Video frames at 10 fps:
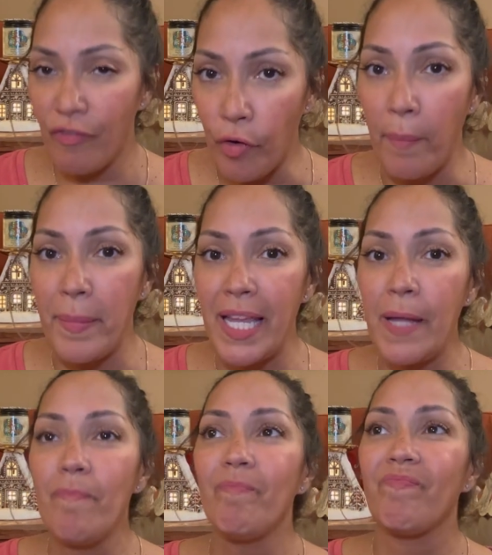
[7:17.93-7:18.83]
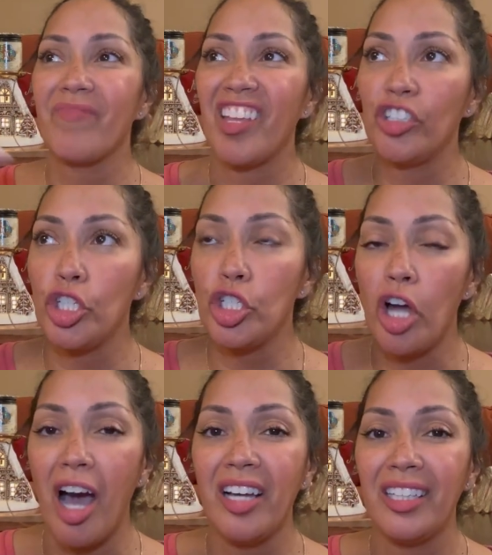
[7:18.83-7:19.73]
for me,
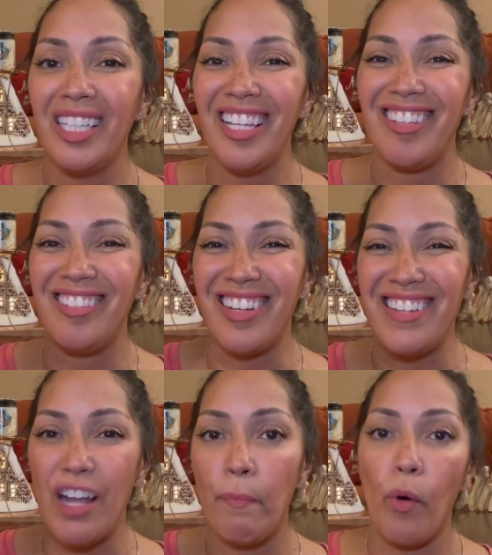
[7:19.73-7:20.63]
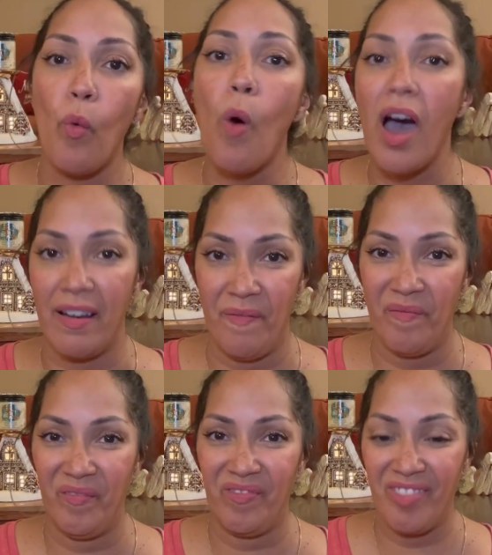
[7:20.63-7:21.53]
chocolate is the number one.
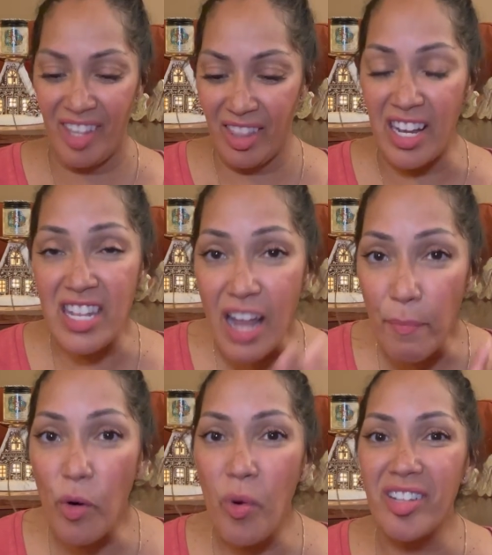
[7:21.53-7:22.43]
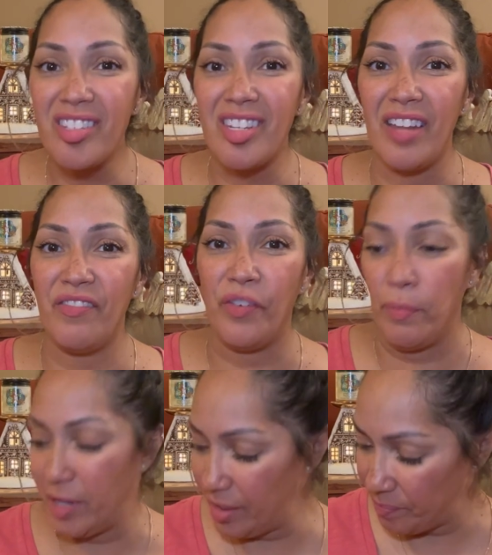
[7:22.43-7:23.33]
The number one scent for
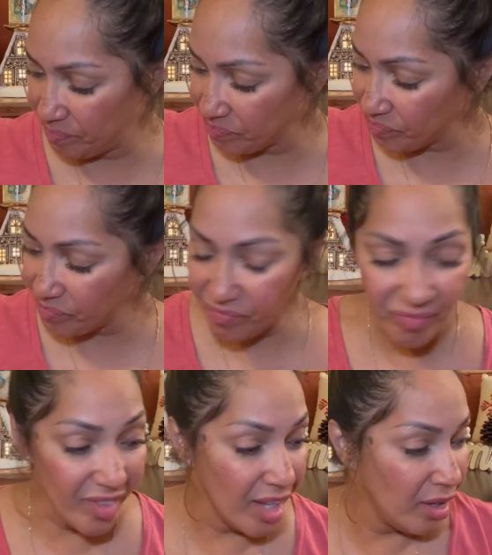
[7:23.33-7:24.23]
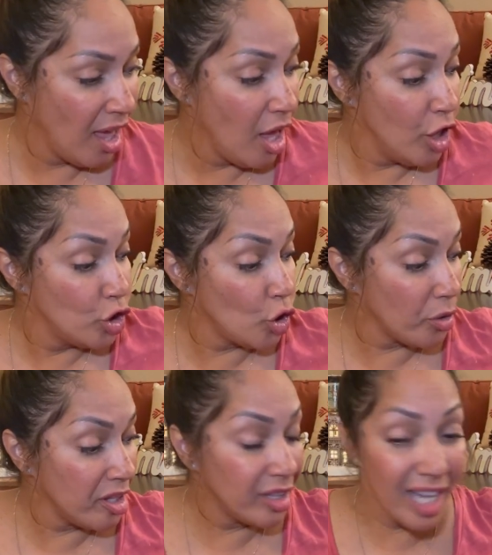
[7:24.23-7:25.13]
me. So
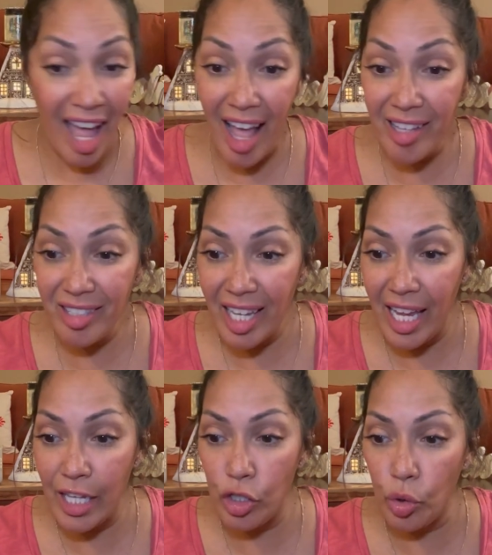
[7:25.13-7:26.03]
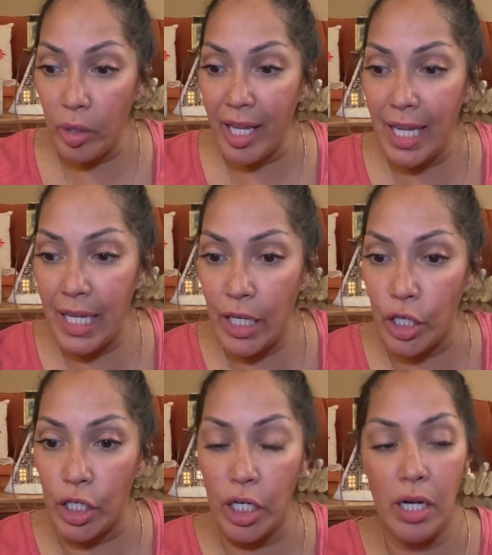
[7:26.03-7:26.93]
the last candle
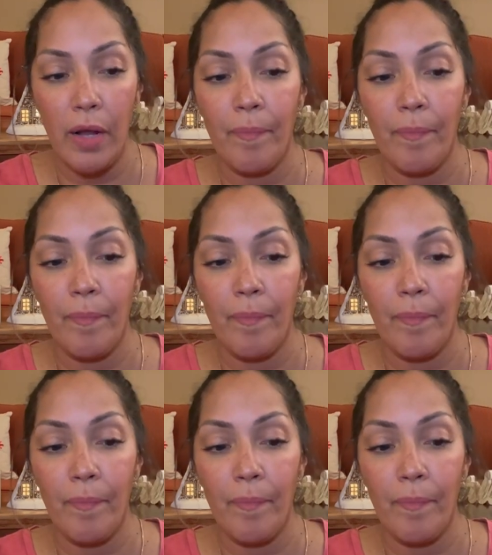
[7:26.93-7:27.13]
here